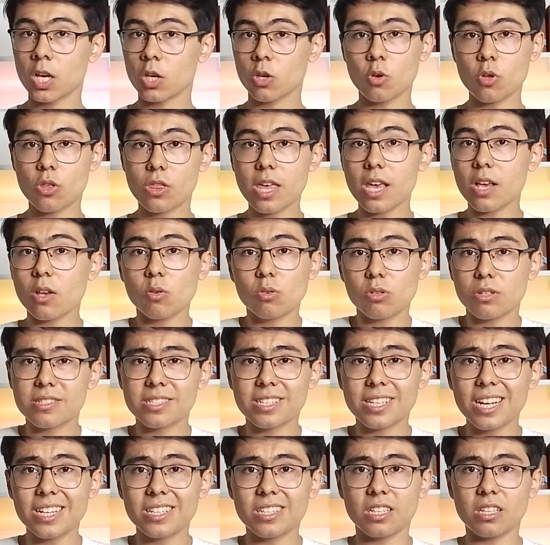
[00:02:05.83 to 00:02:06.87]
You think you're
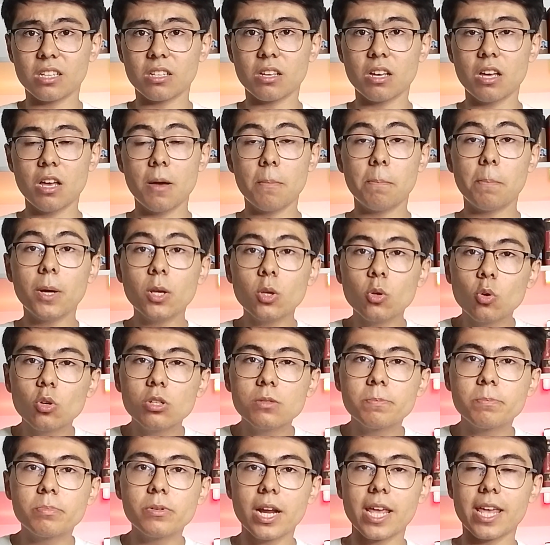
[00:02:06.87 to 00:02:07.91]
studying, but
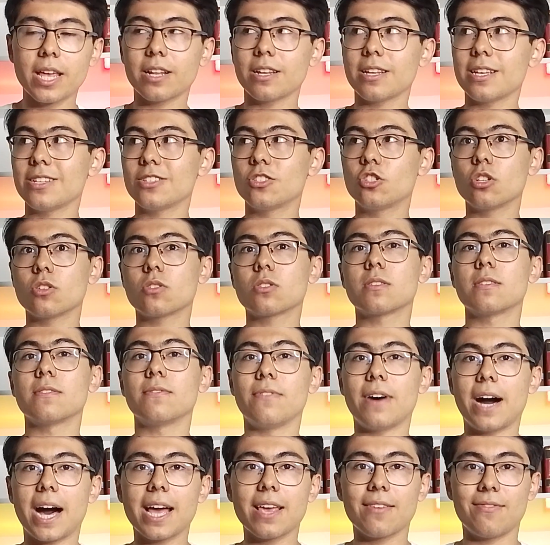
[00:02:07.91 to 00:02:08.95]
your brain is just
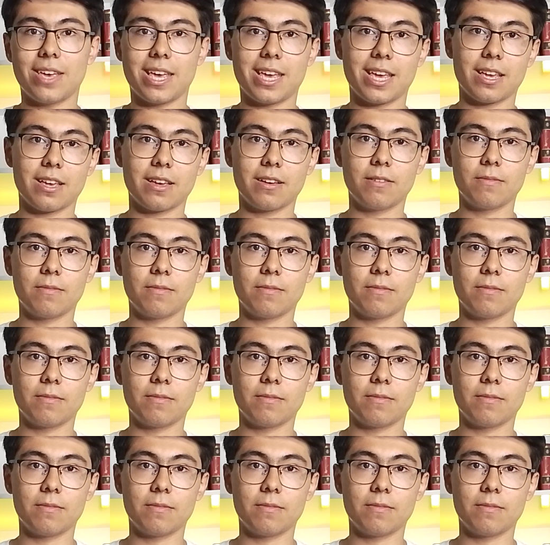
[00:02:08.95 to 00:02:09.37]
surviving.